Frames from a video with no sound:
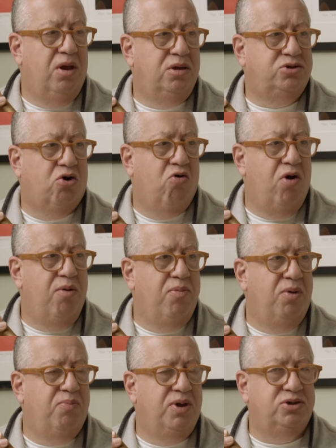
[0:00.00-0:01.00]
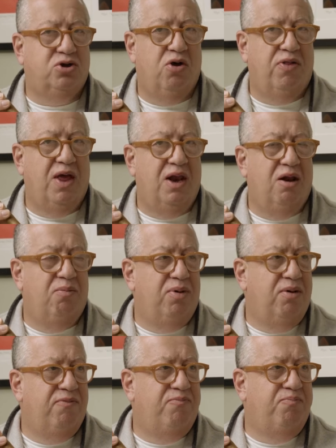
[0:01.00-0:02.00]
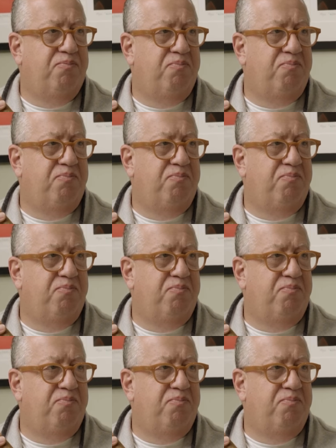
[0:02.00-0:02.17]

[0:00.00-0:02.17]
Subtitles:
It's creamy, but it's got that little bit of